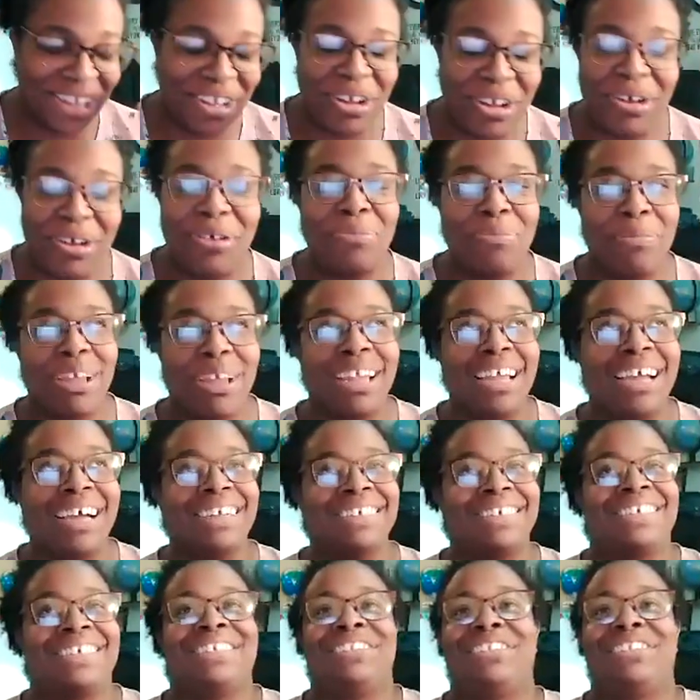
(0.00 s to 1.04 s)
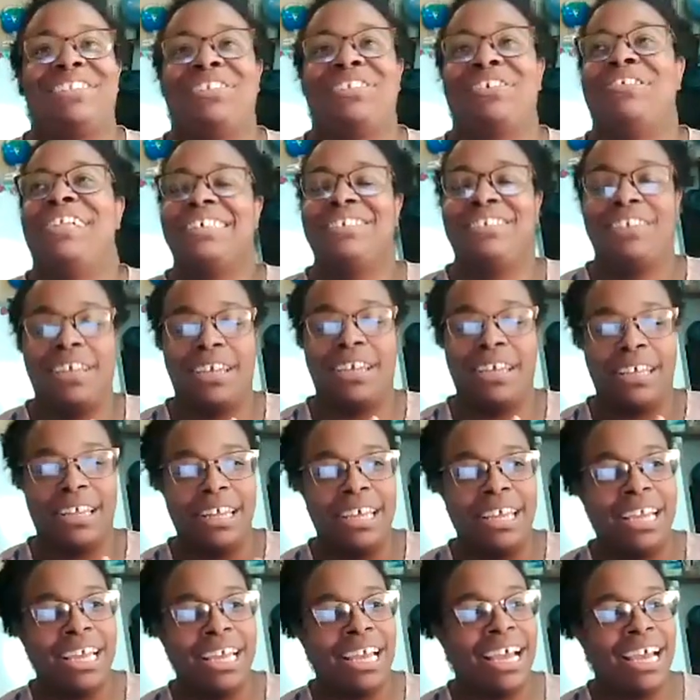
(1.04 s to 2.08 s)
oh my gosh so last
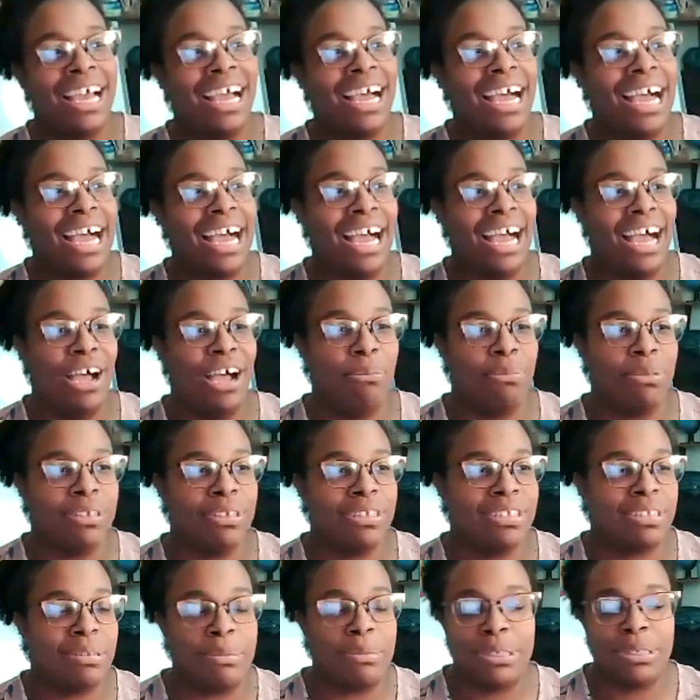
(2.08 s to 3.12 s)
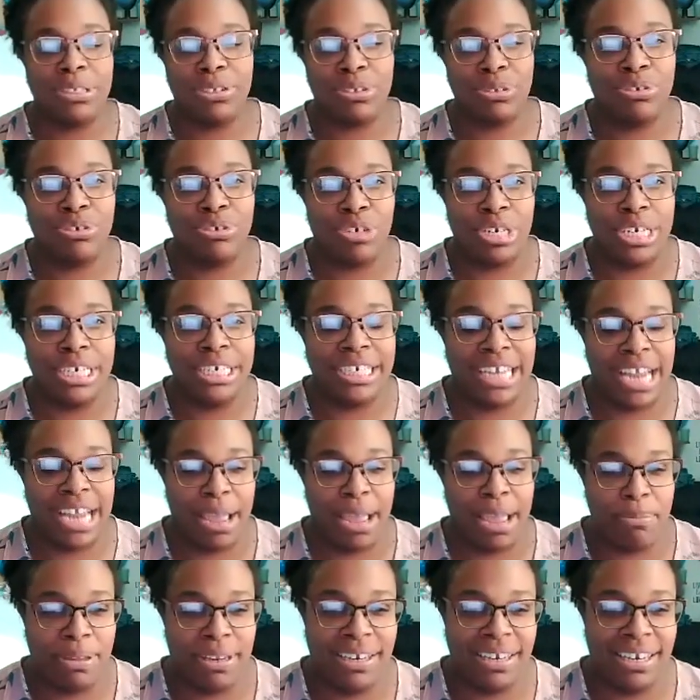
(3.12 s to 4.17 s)
night um something so strange
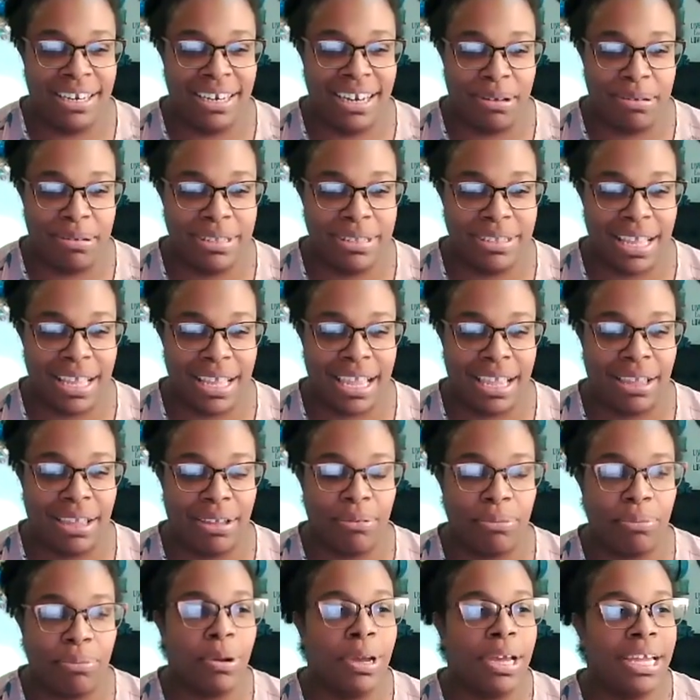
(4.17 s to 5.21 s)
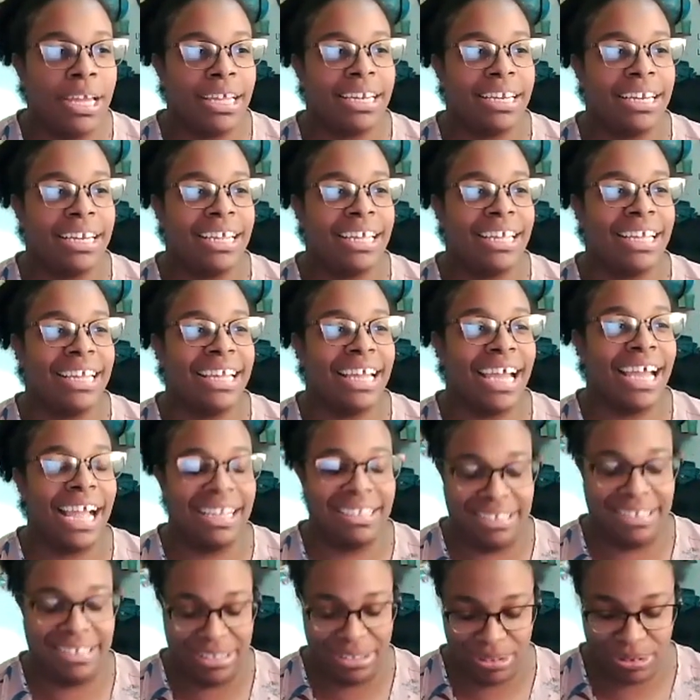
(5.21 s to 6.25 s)
happened and i was like what i
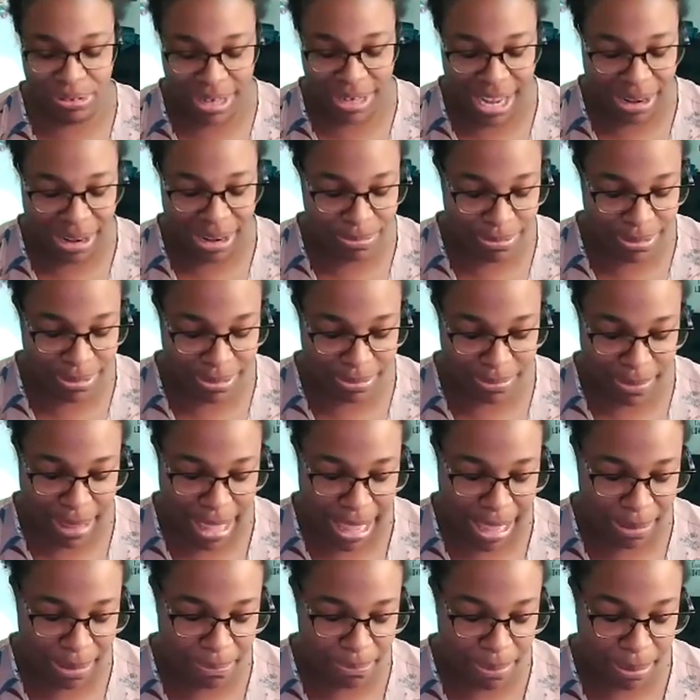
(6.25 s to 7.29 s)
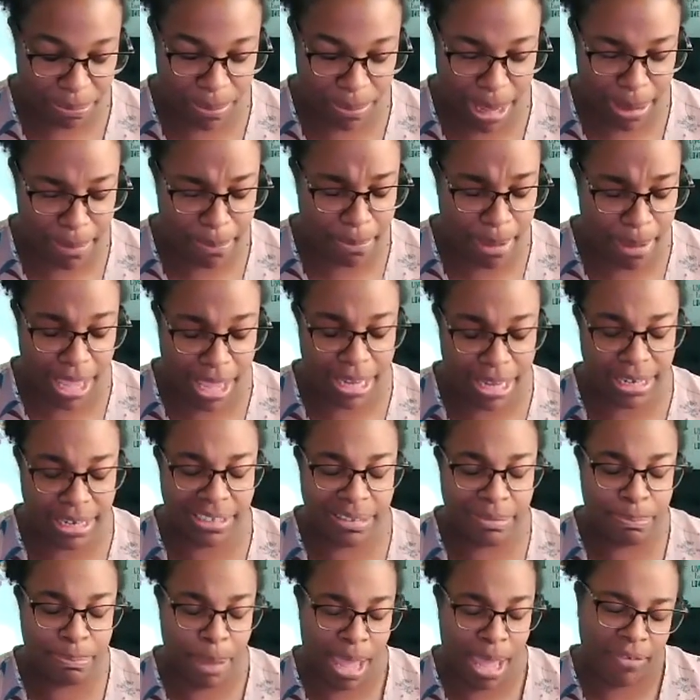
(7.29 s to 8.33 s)
said lord i'm i'm my, my mind
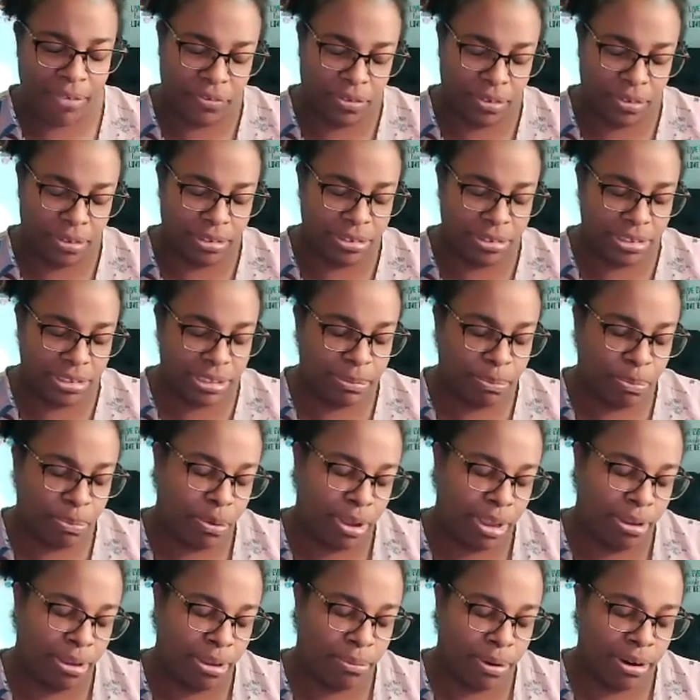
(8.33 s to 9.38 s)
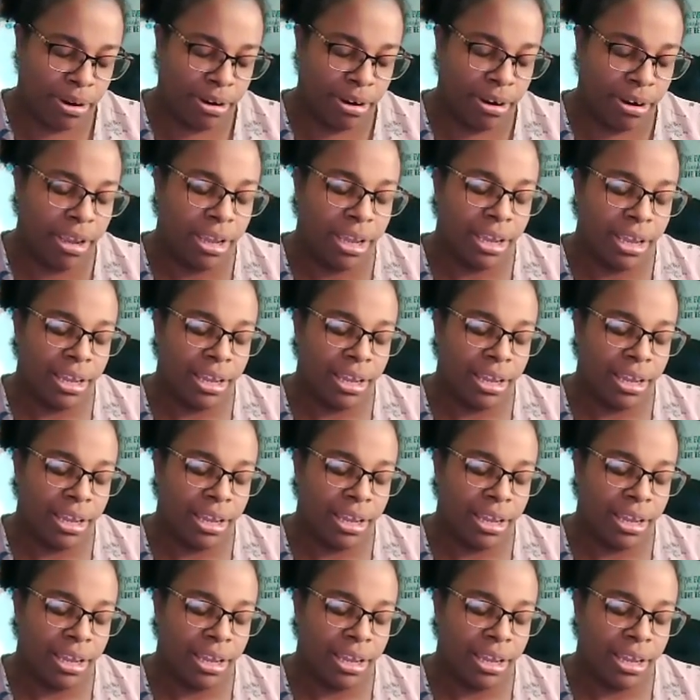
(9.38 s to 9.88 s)
is baffled to the point where